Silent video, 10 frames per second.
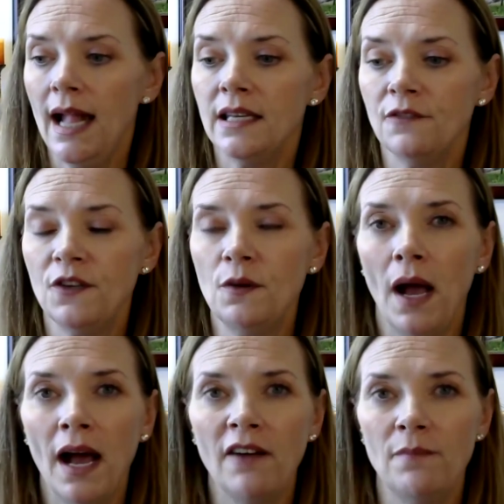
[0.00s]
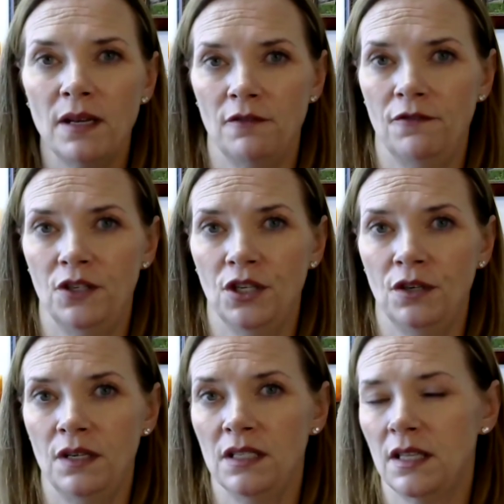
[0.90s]
And if you have
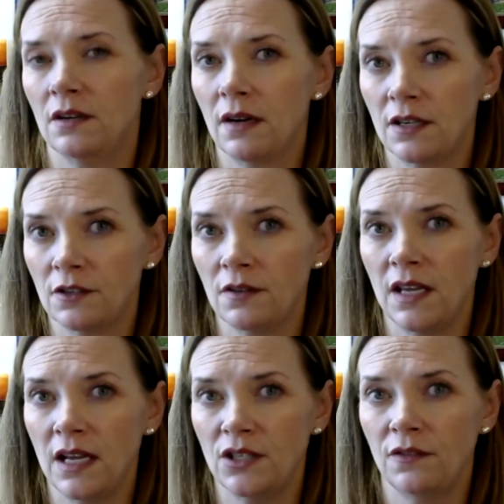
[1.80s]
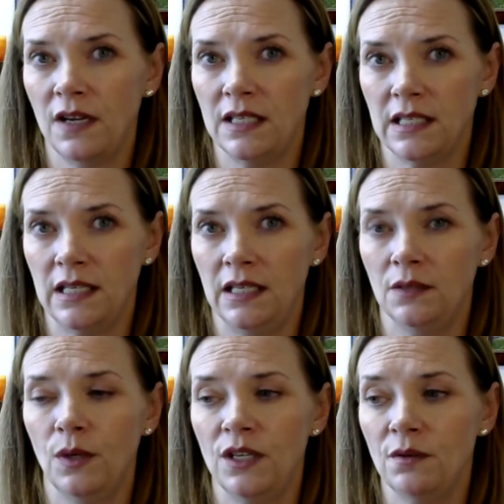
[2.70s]
beneficiaries that are under the age of
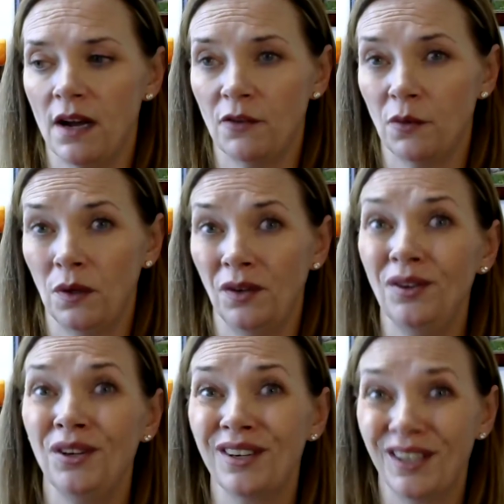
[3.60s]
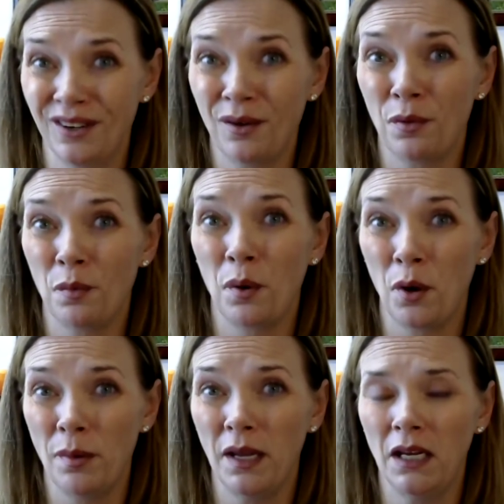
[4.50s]
18, when you have a will, you're going to go through
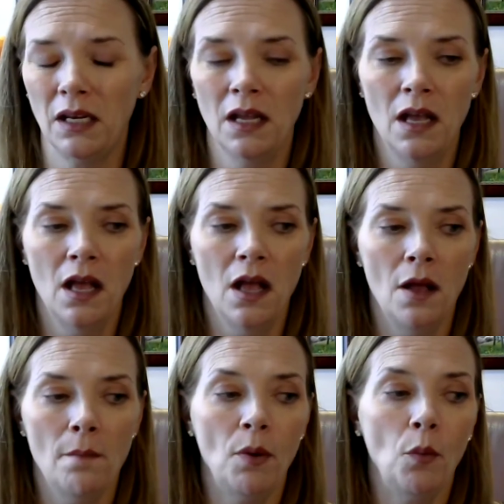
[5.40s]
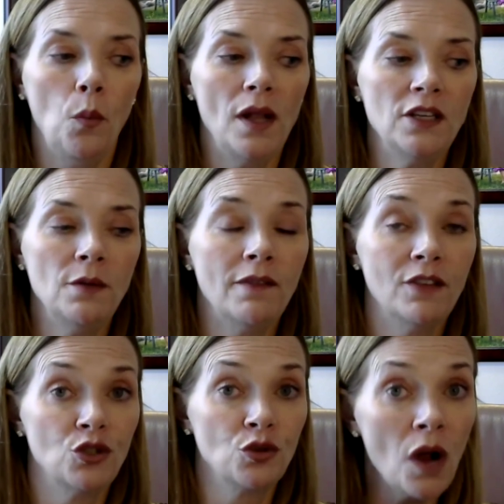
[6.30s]
probate. But when you have
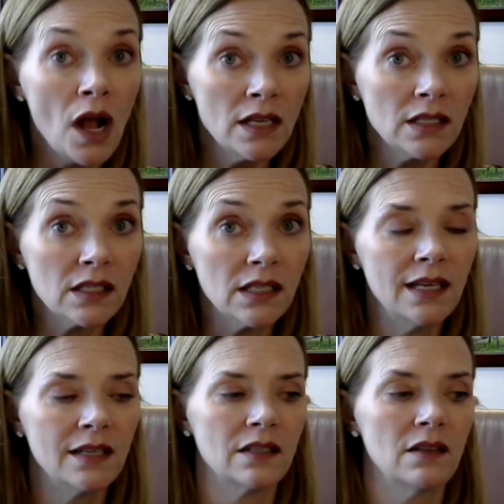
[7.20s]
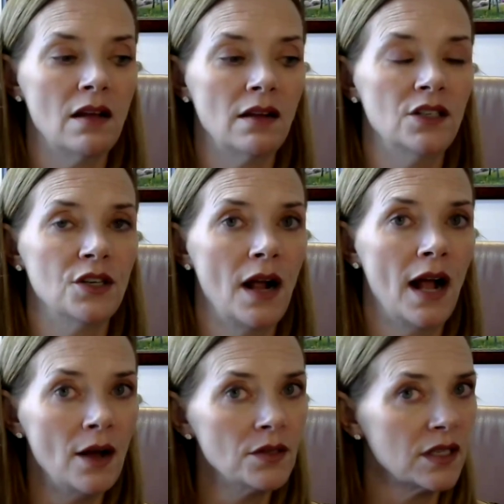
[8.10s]
a trust, and as long as your
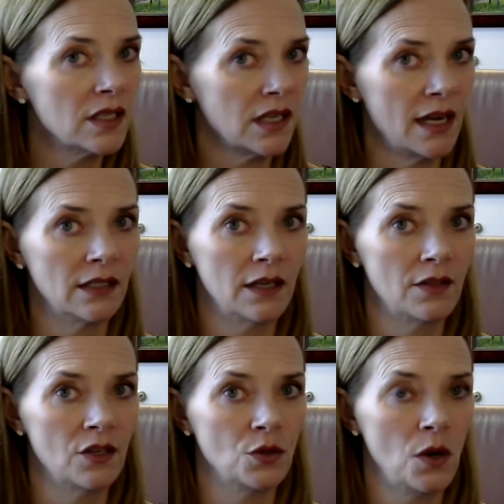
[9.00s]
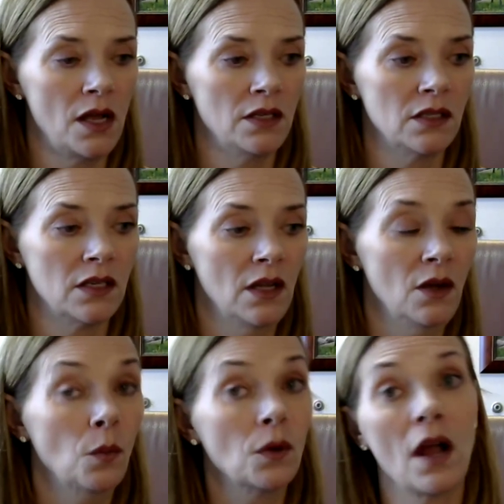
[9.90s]
house is titled in the trust,
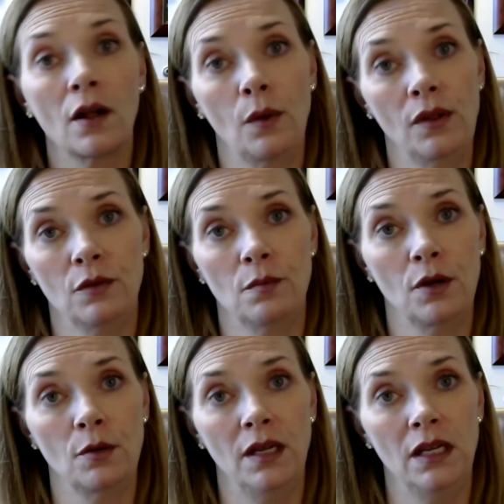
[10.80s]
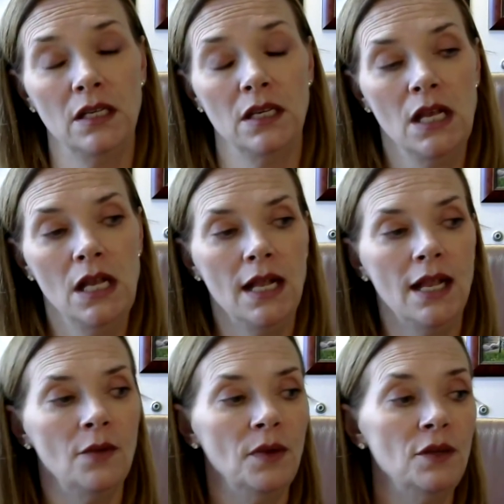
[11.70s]
we're not going through probate.
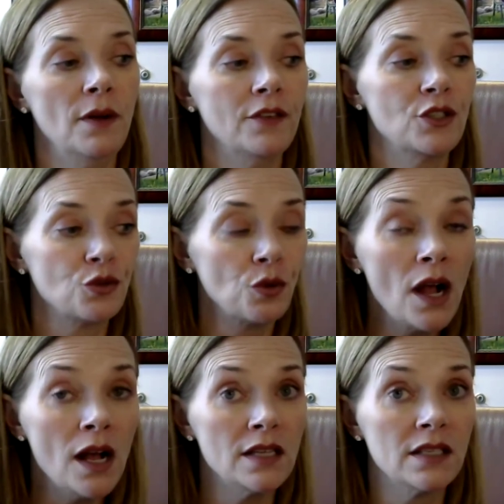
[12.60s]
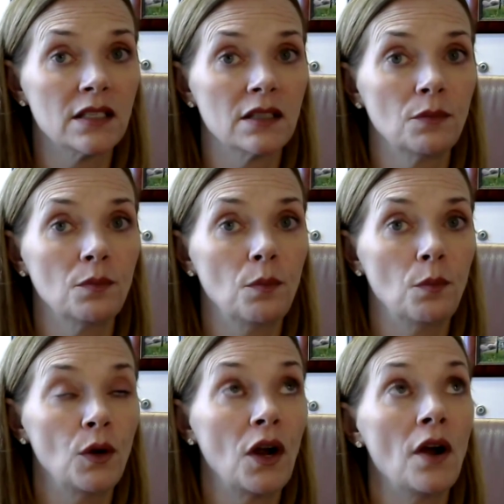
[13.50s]
And when you have a trust,
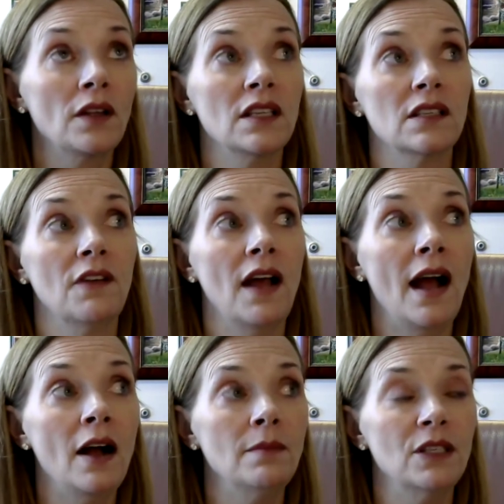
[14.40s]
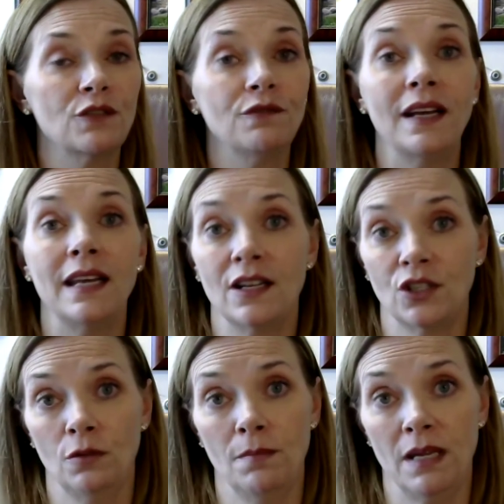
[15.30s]
regardless of how much
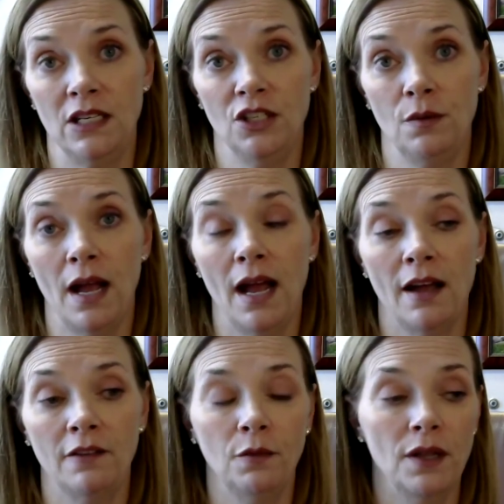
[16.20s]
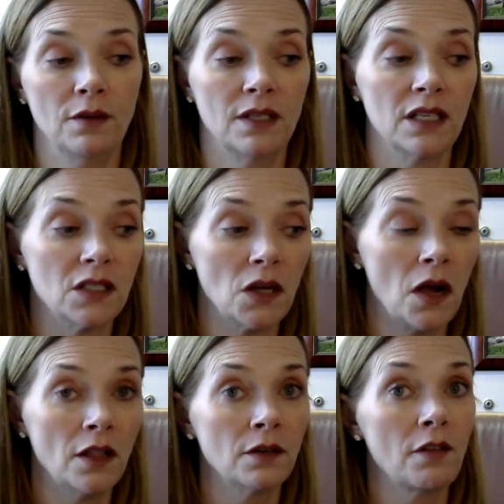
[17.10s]
financial monies you have, whether it's a
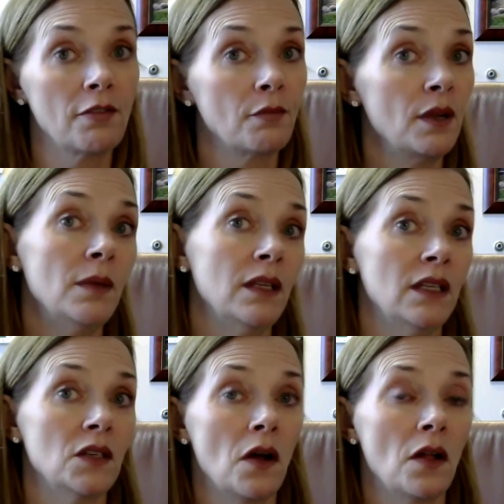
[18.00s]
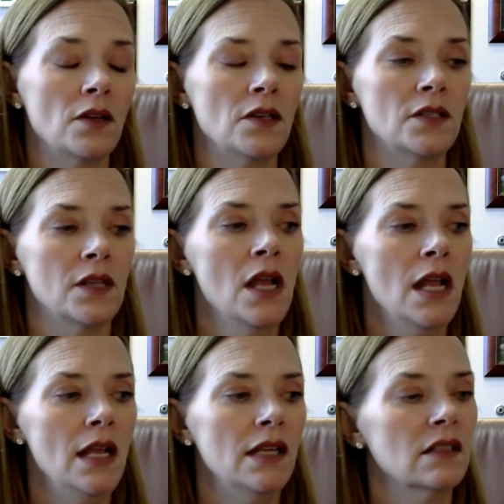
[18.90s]
dollar or $3 million,
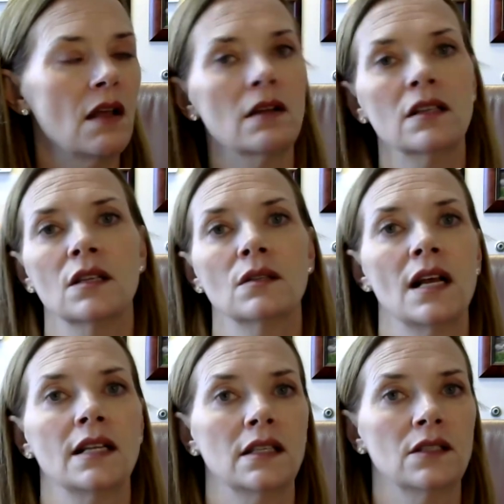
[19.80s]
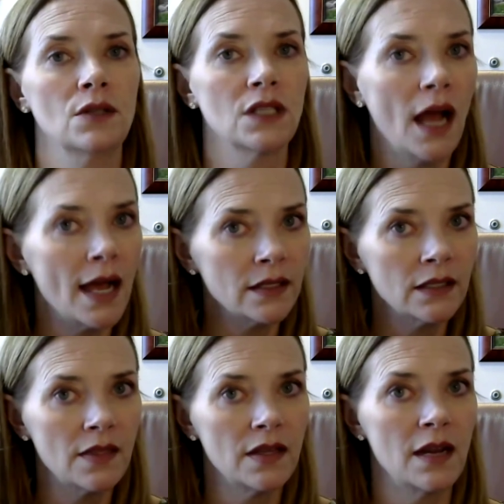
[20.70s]
as long as those assets are
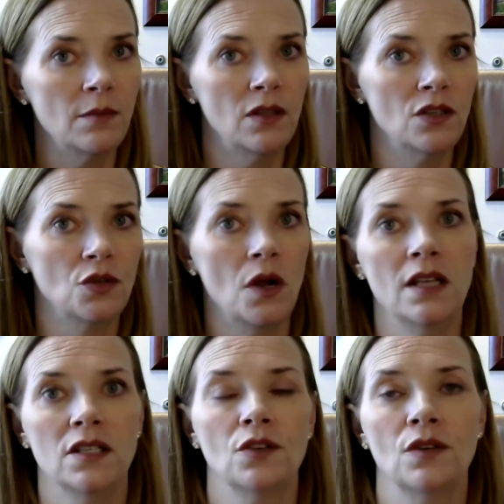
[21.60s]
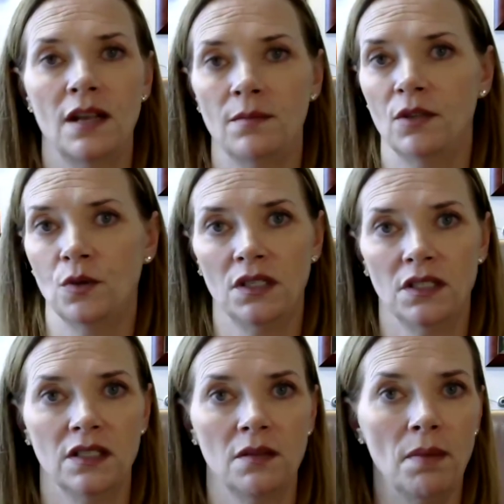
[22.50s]
titled in the name of the trust or name the
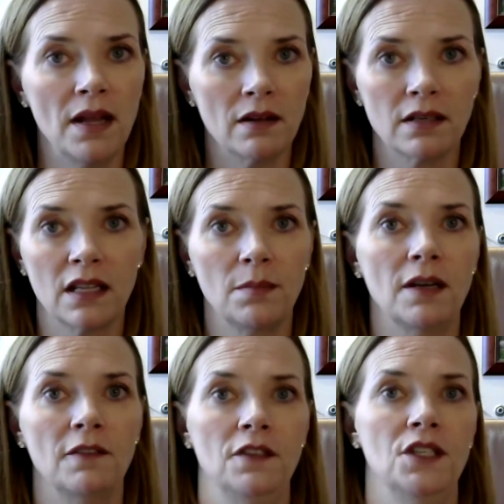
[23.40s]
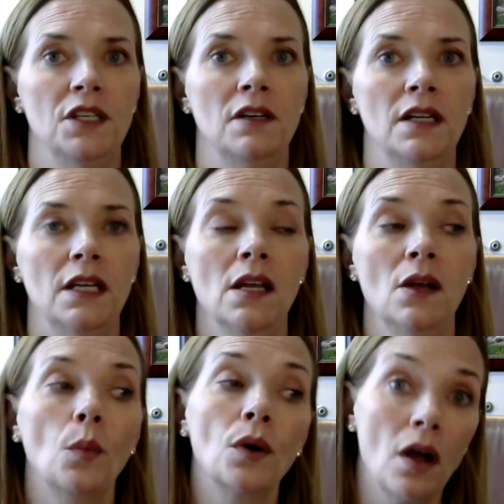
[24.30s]
trust as the pay on death beneficiary,
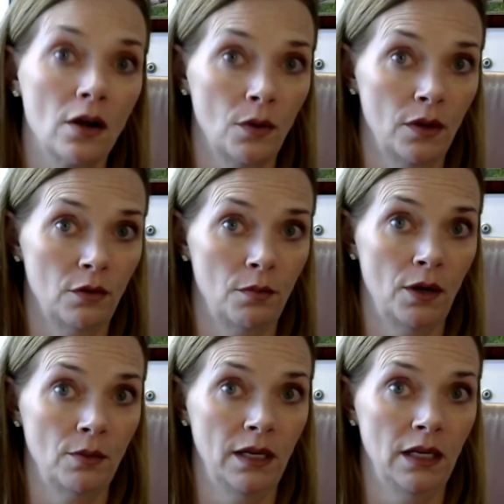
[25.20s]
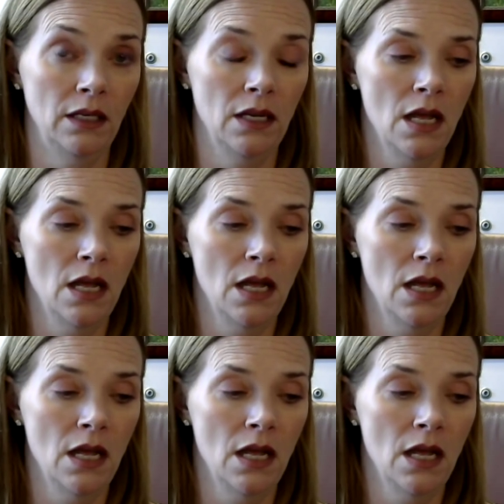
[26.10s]
we're not going through probate.